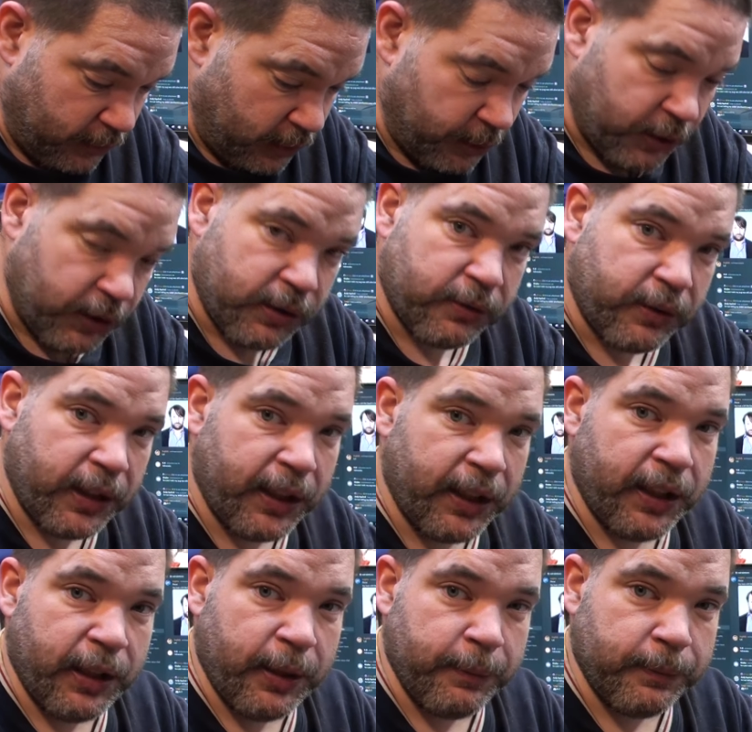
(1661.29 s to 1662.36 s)
it was
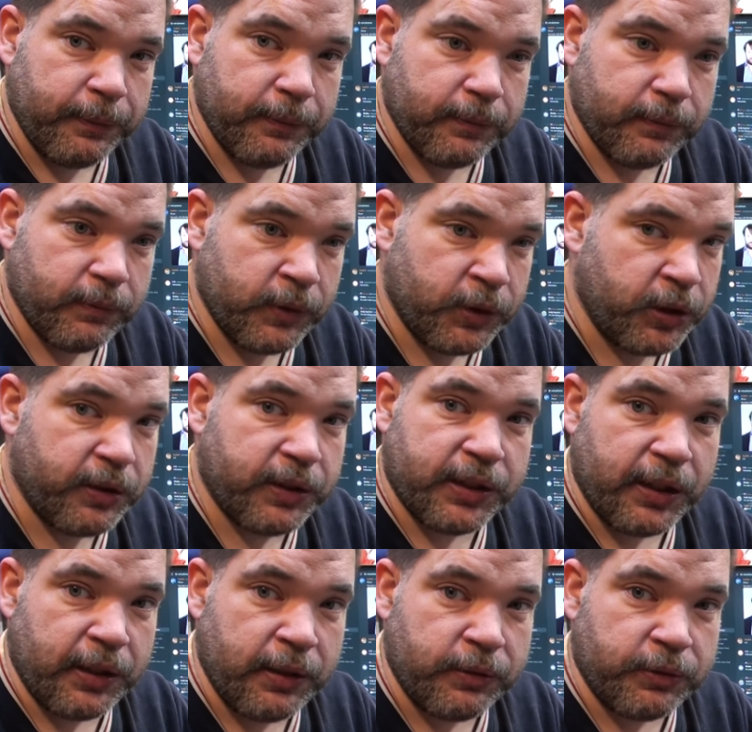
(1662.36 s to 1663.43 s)
three
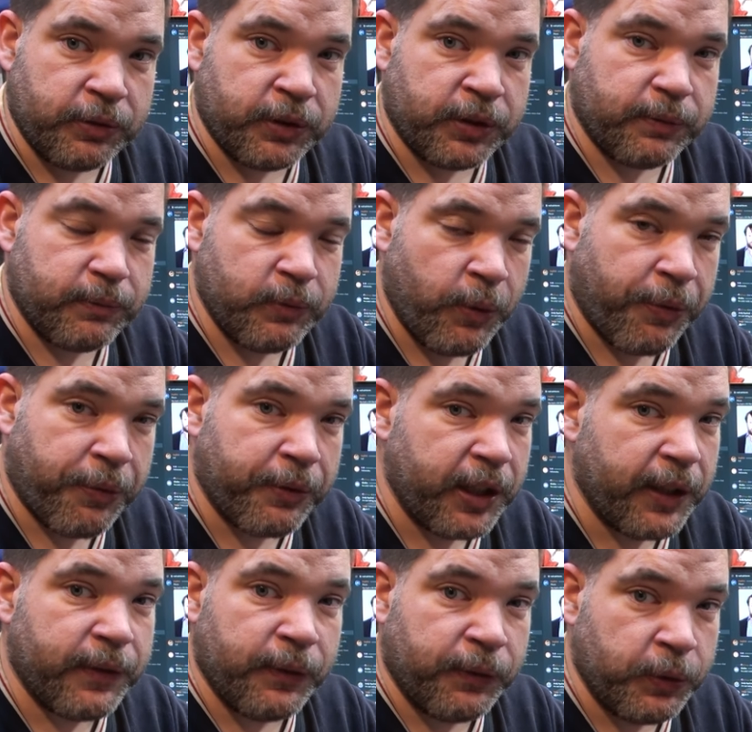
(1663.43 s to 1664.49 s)
Duracell Ultras, or
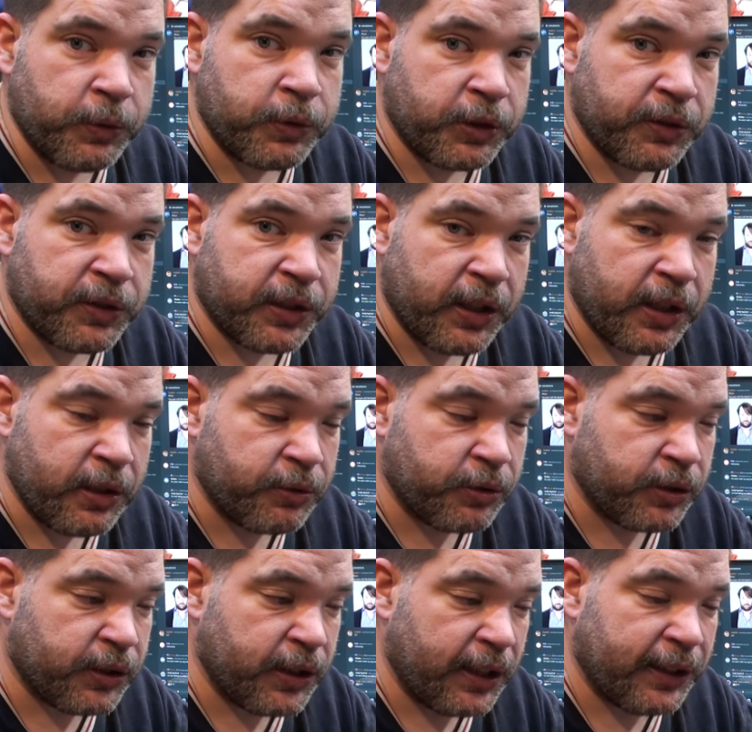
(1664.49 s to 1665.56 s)
three of the four Duracell
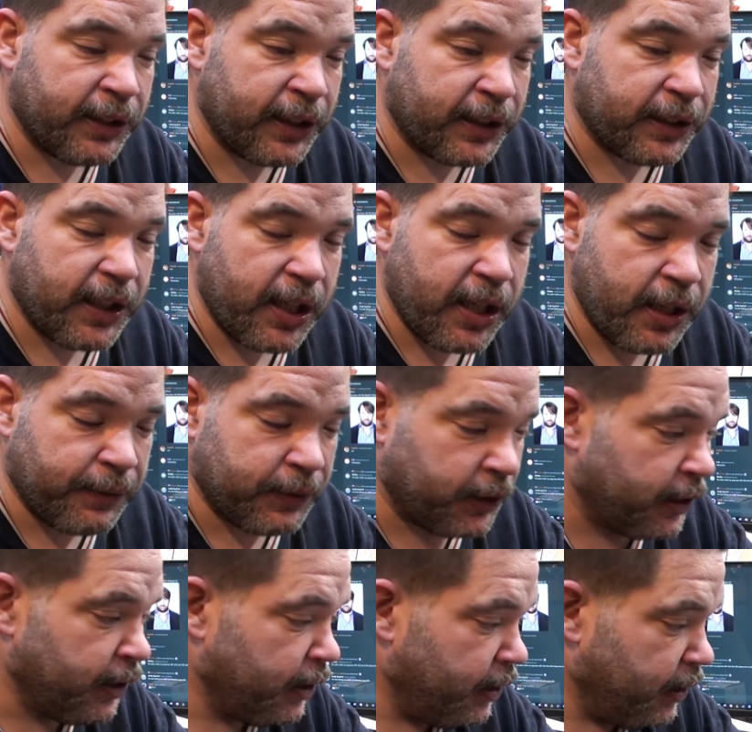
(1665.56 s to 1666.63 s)
Ultras that had leaked
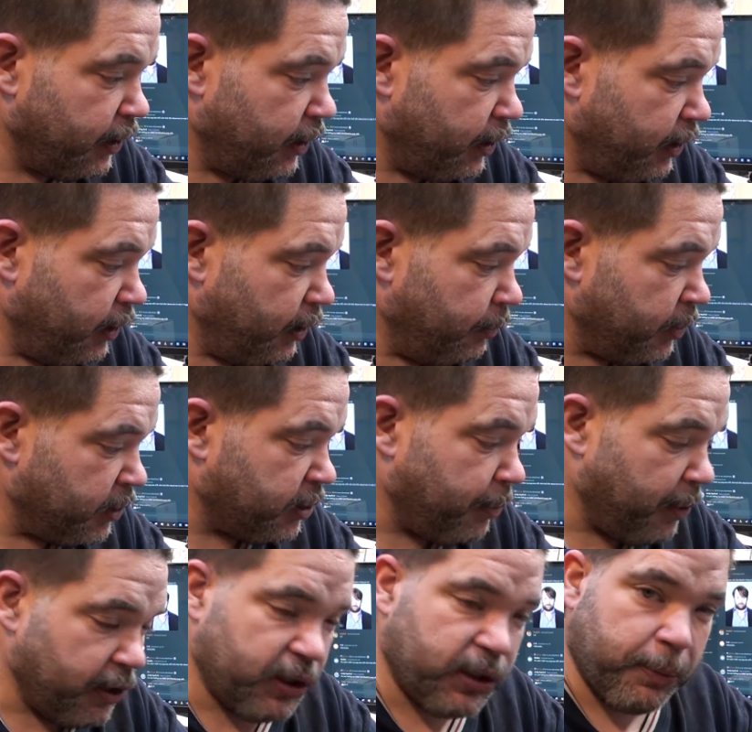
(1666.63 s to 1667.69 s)
heavily. But to
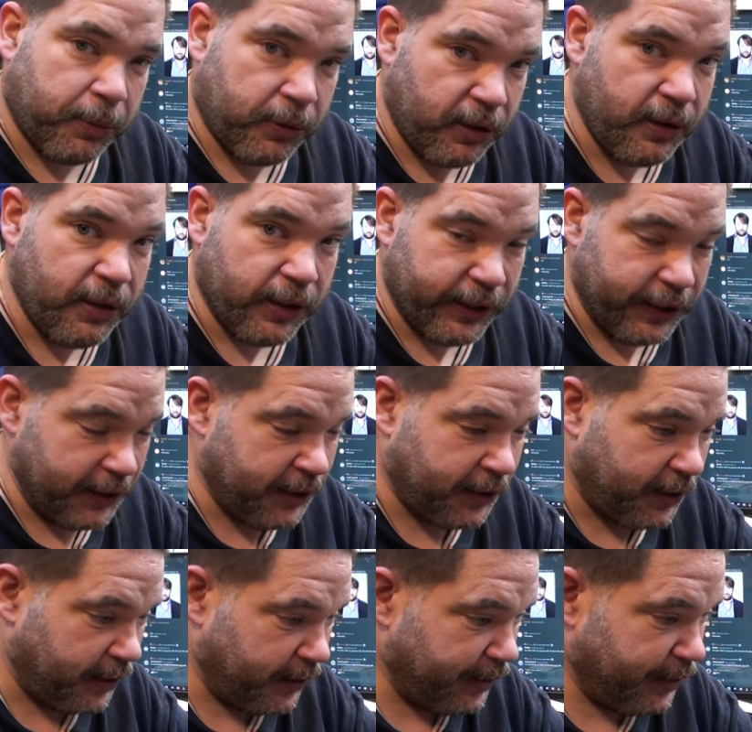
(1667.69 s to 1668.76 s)
my
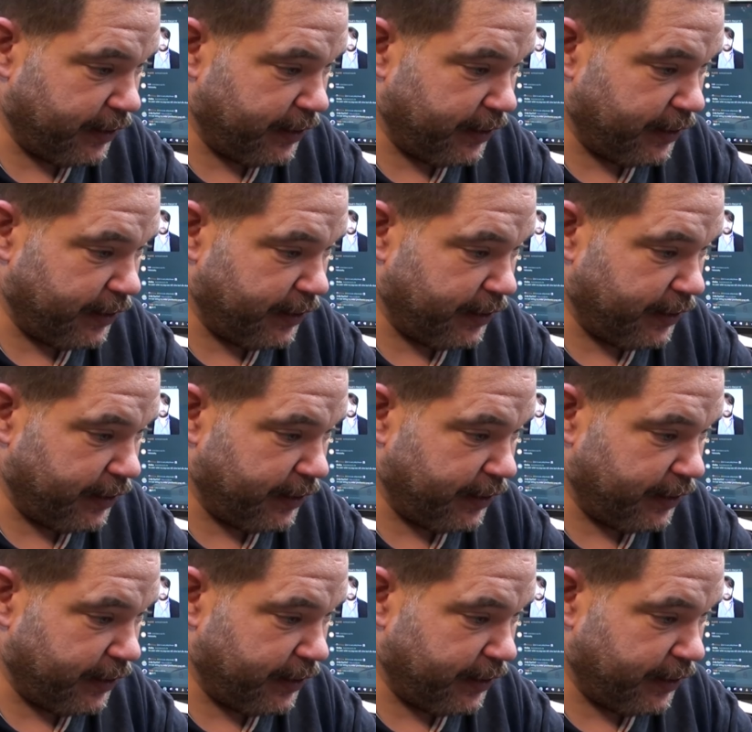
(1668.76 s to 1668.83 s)
surprise,